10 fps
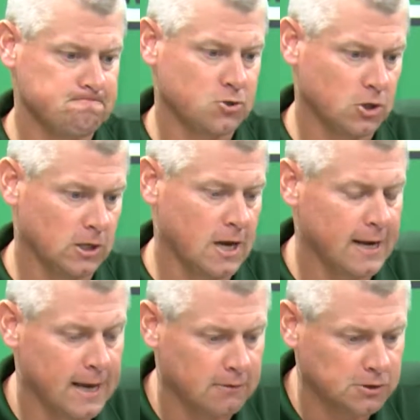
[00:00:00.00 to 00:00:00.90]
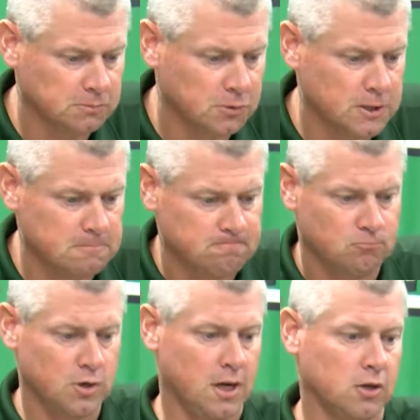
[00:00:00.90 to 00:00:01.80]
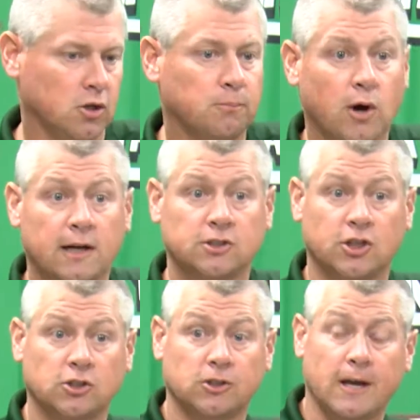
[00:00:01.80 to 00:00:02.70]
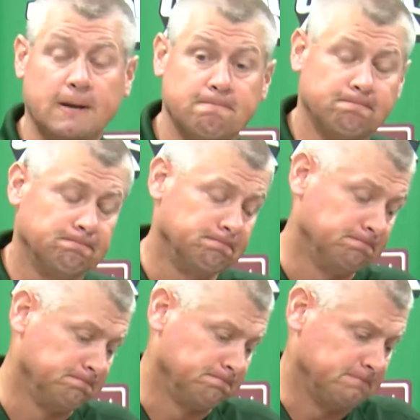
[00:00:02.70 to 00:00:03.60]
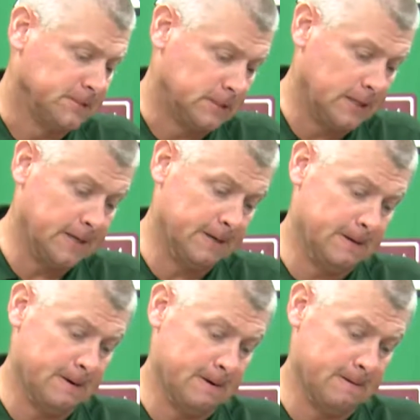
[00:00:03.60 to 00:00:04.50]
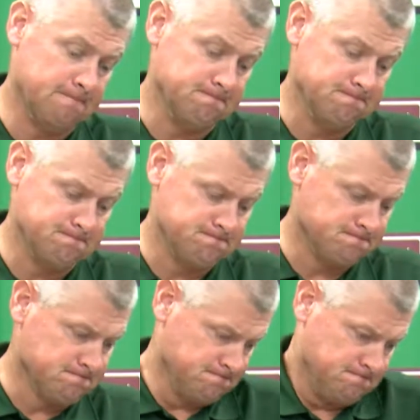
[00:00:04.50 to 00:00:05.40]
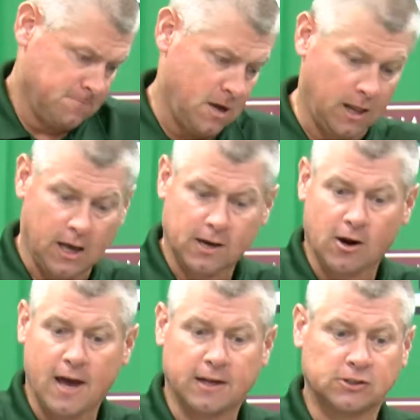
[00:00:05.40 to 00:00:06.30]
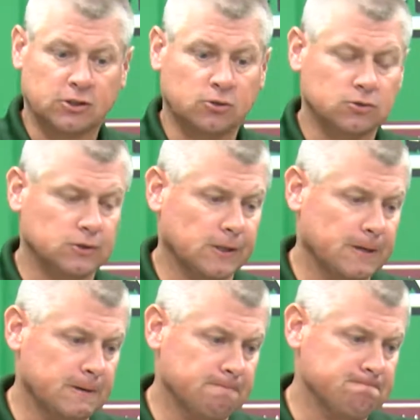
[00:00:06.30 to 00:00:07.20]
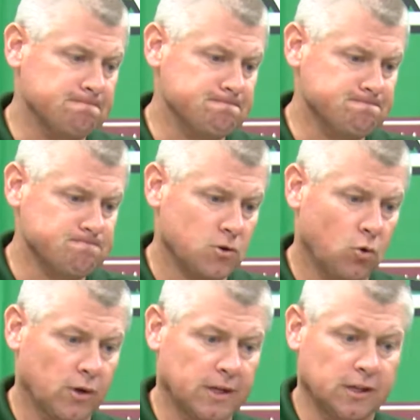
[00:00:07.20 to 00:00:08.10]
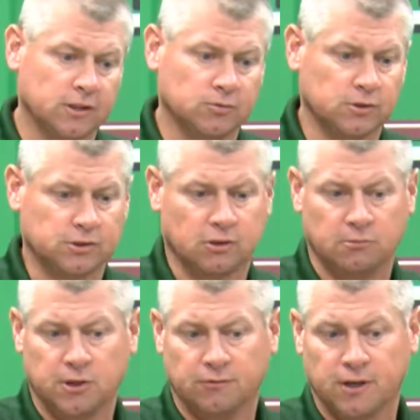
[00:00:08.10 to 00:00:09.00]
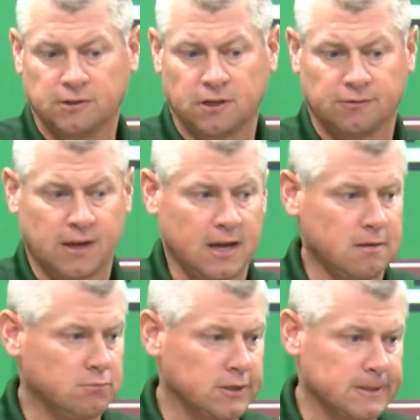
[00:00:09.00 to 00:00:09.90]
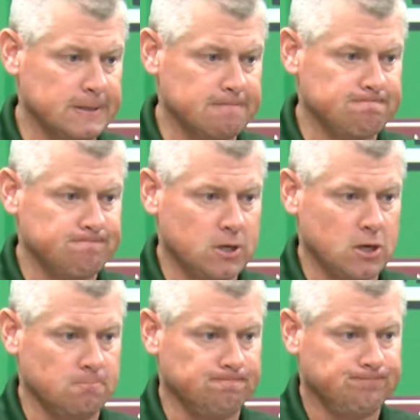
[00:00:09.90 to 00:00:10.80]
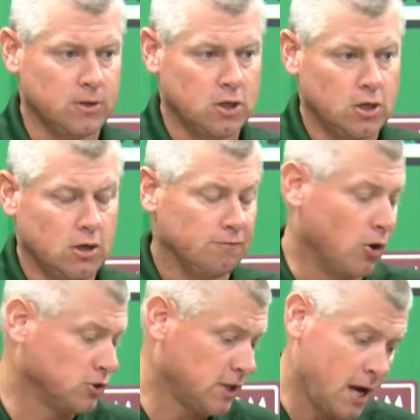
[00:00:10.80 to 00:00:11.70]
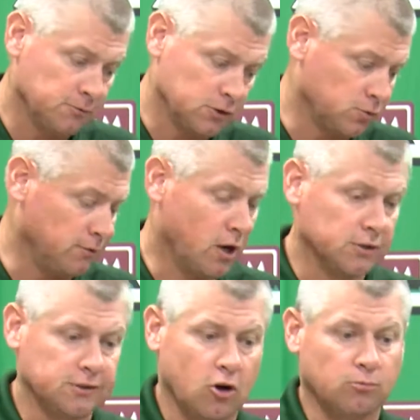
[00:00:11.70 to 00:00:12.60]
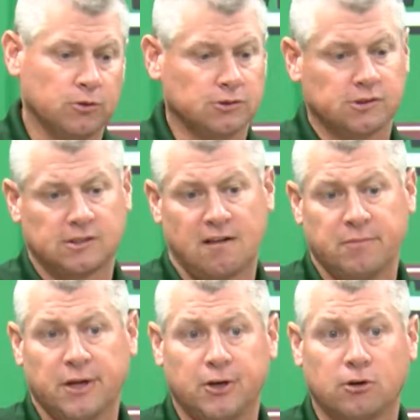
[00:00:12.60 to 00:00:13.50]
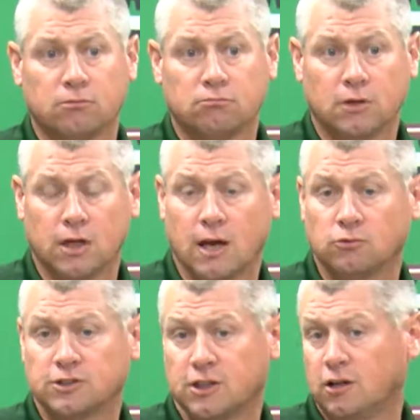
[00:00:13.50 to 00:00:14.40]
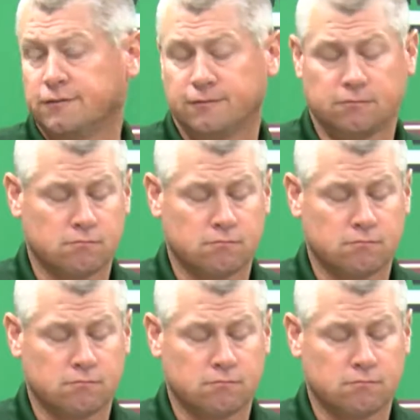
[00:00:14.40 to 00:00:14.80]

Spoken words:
took a lot out of us, but we had a good practice yesterday, and I like our attitudes going into this one. It's going to be a very tough game, but you know, first time since we've lost an opener since I've been here, and that was tough.